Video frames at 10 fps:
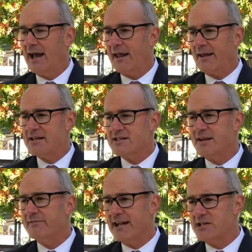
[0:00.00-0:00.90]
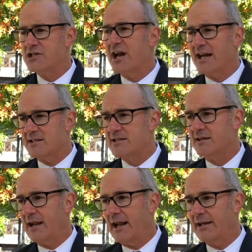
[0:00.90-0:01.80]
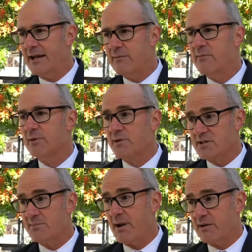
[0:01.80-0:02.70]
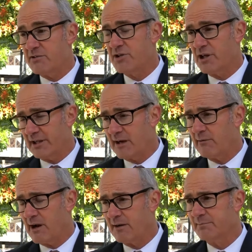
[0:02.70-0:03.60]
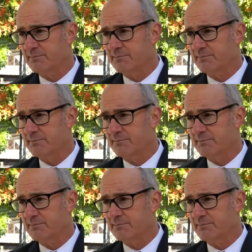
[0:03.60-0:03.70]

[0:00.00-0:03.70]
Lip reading: they just haven't had a chance, and Kiwi Build is about turning that around.